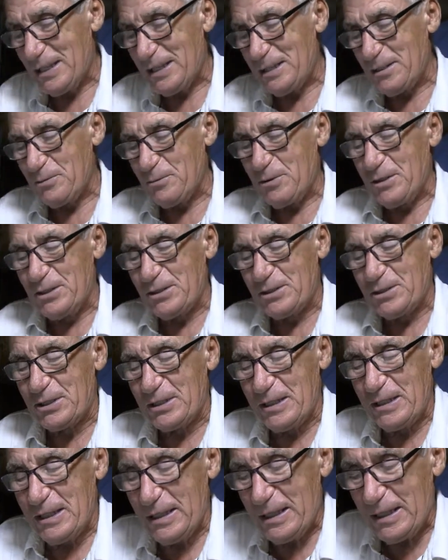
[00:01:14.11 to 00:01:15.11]
was
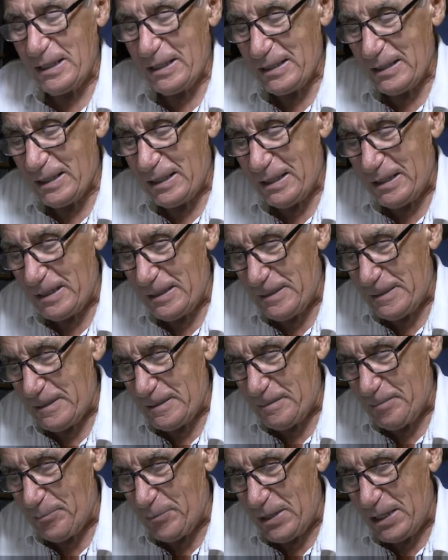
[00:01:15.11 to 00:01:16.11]
that
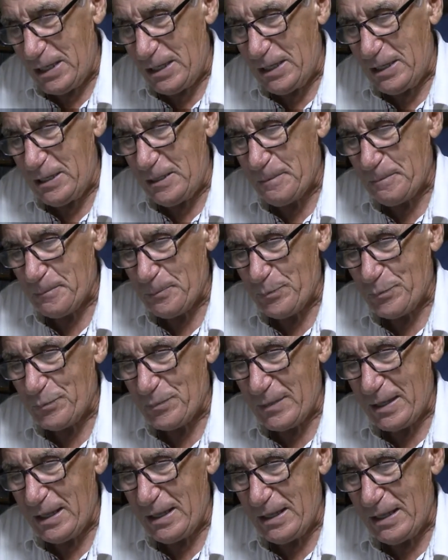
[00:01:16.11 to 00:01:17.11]

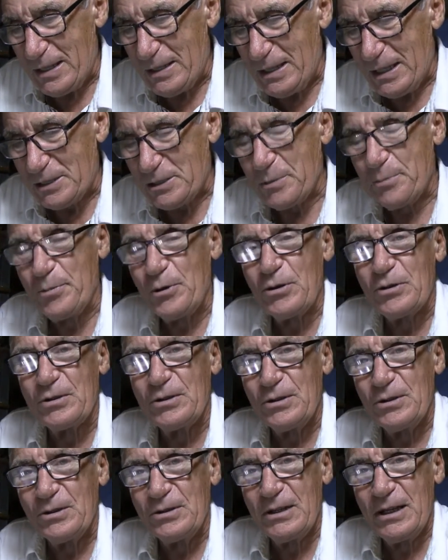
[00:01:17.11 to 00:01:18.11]
there's a book
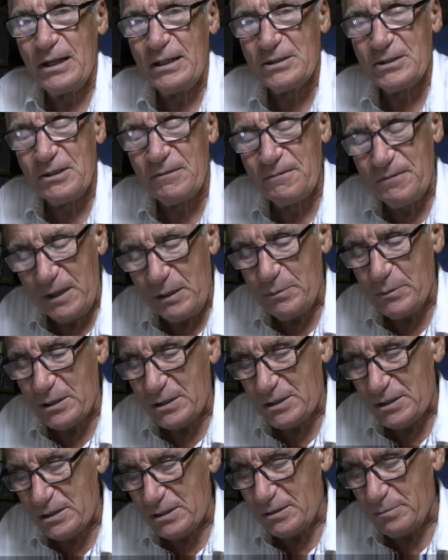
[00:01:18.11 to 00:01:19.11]
called, it's a
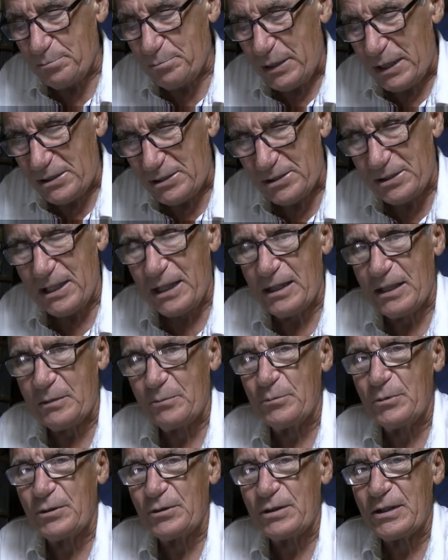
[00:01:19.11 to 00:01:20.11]
famous
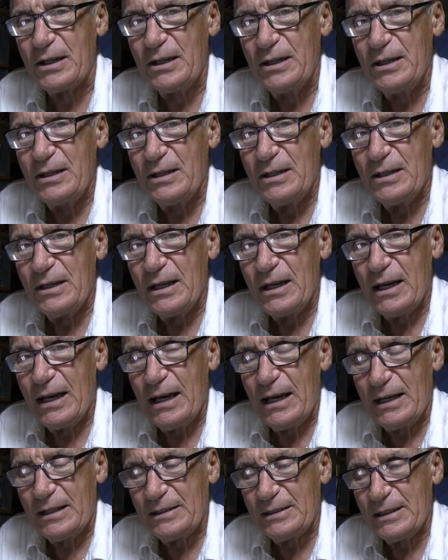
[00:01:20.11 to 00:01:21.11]
best-selling book,
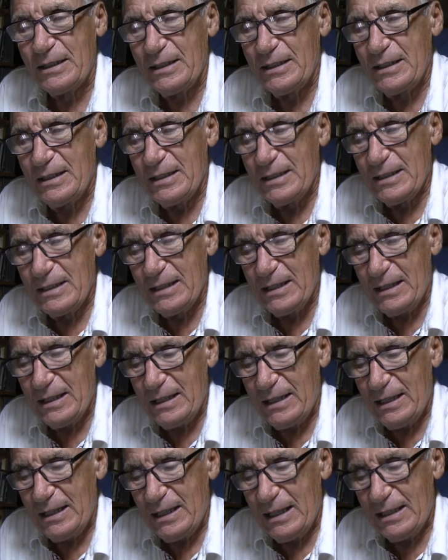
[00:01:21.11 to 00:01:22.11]
and
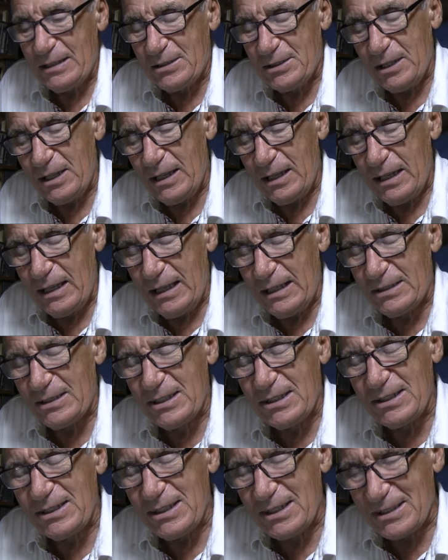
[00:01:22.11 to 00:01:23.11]
it's a
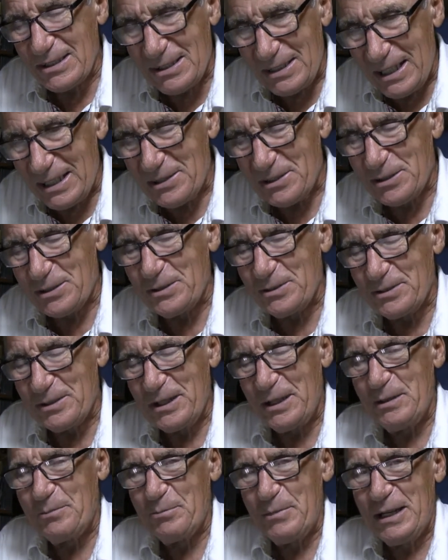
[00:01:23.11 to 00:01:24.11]
success
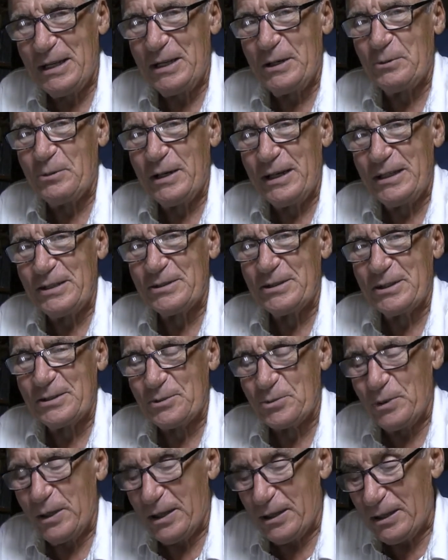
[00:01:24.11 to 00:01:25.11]
story in many ways
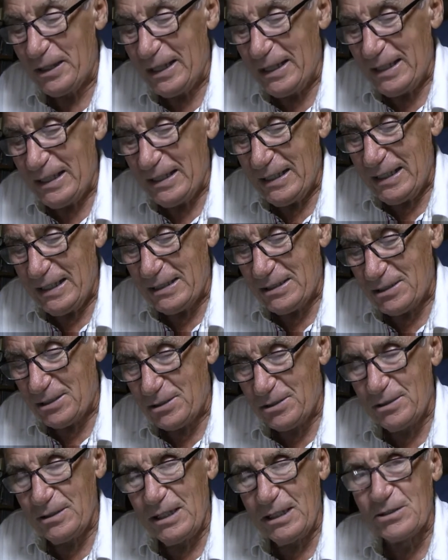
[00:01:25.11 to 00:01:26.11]
as well.
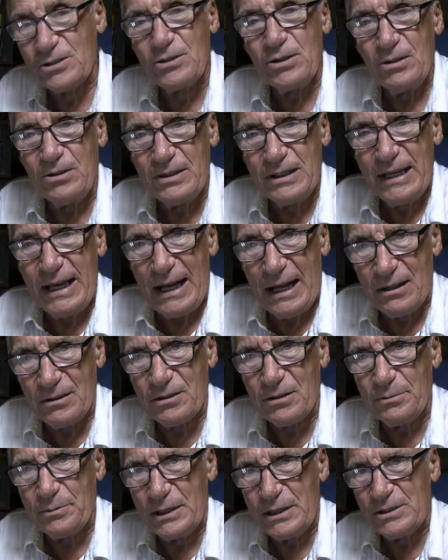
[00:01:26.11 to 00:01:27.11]
It's called The
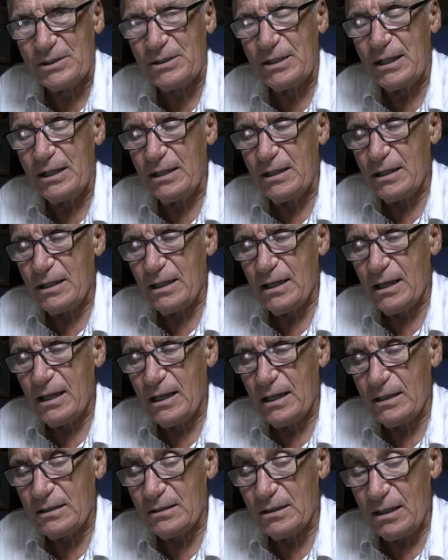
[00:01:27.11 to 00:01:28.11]
Alchemist,
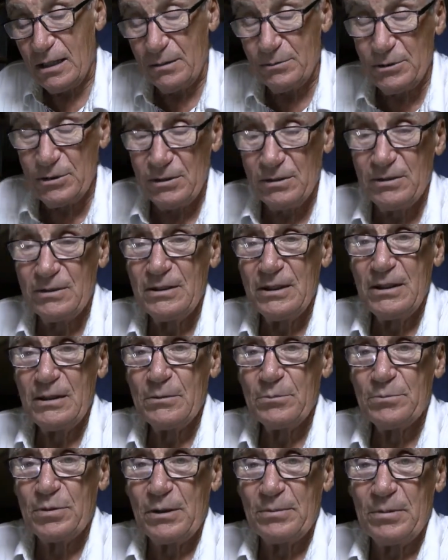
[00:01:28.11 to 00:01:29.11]
and I'm sure
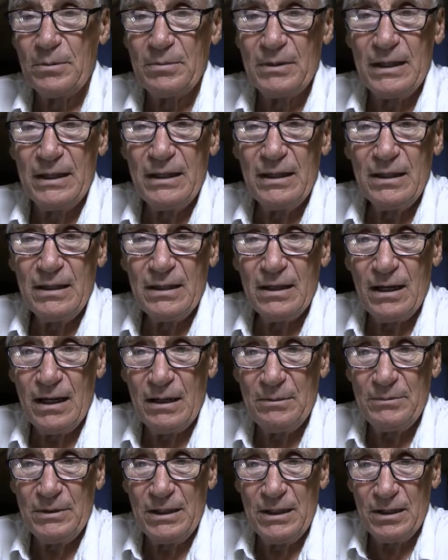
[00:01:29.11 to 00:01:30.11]
probably
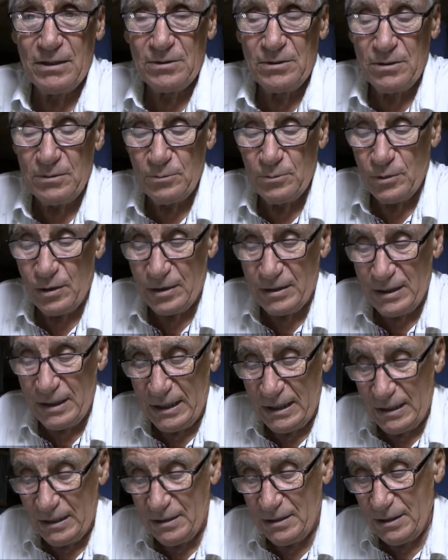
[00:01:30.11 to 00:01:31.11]
I'm the ignorant one
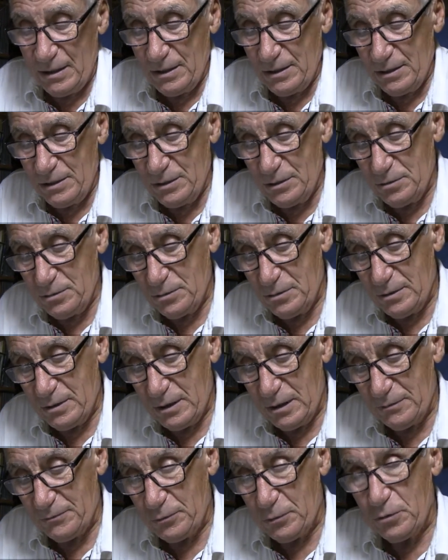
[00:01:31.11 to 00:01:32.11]
here. You
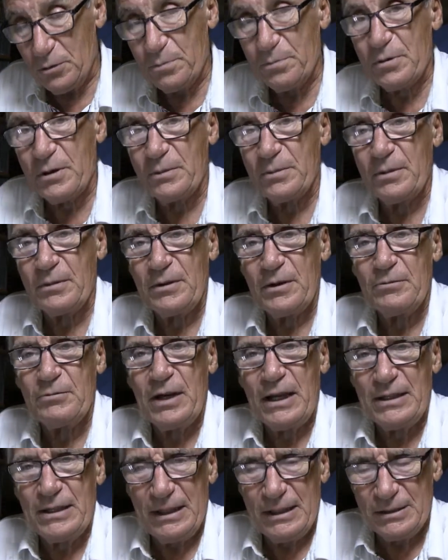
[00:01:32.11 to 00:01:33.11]
have all probably
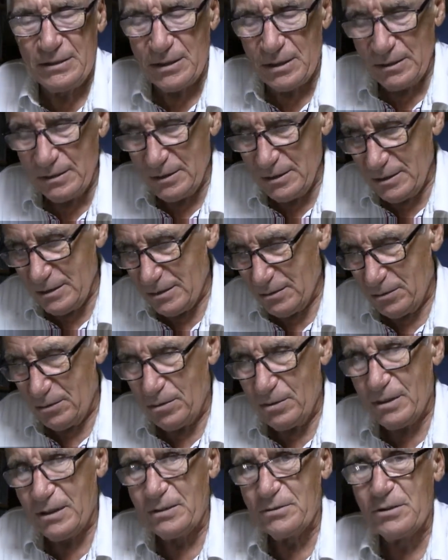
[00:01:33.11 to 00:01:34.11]
read it,
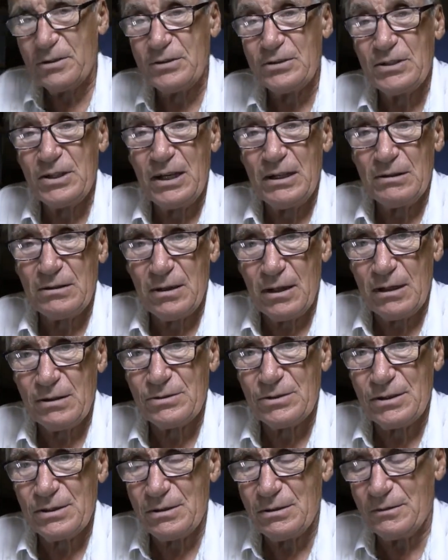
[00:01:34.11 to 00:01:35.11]
all
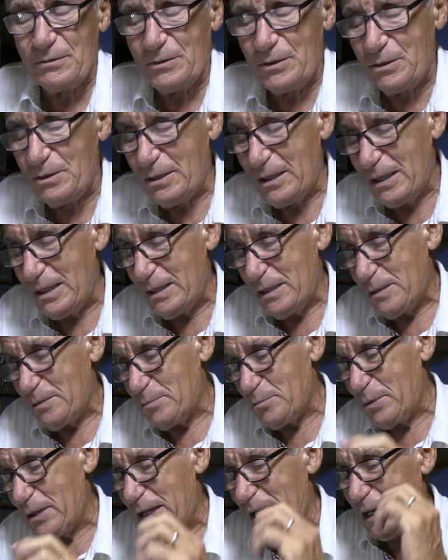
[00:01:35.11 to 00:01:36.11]
110,000 of you.
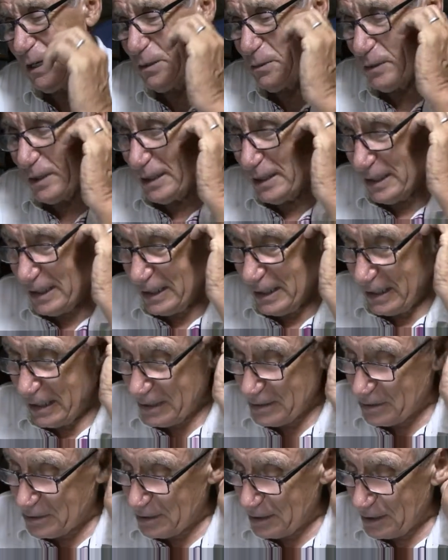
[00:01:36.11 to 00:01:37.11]
But anyway,
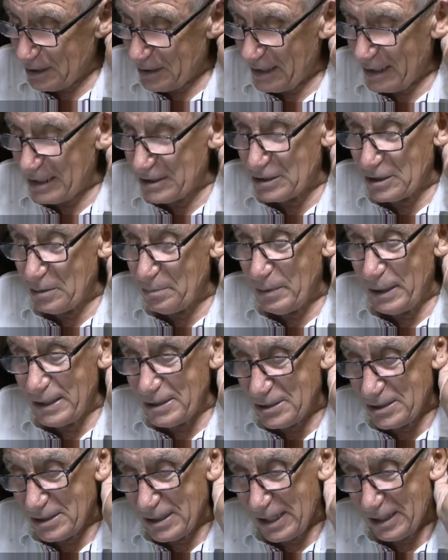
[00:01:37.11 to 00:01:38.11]
it's a
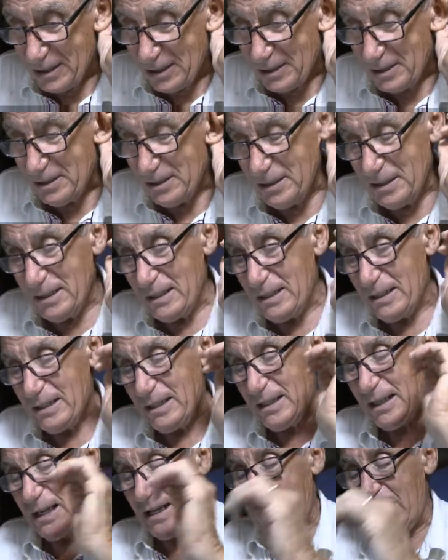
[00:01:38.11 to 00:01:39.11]
bestseller,
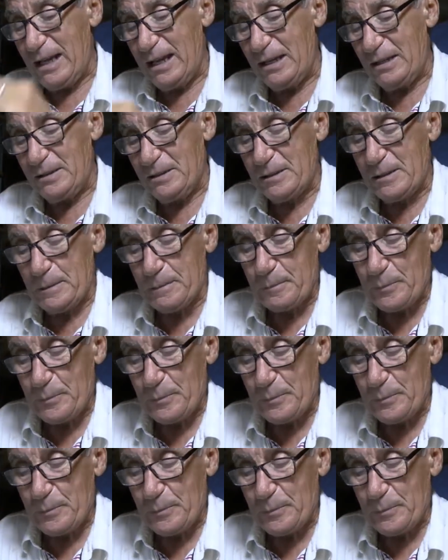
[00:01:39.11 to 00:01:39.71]
and